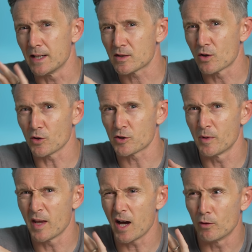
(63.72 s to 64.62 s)
it's got some
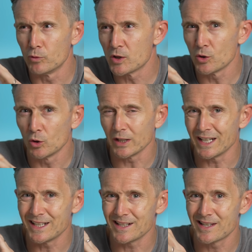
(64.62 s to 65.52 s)
of that original
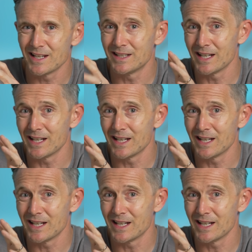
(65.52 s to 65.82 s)
EDT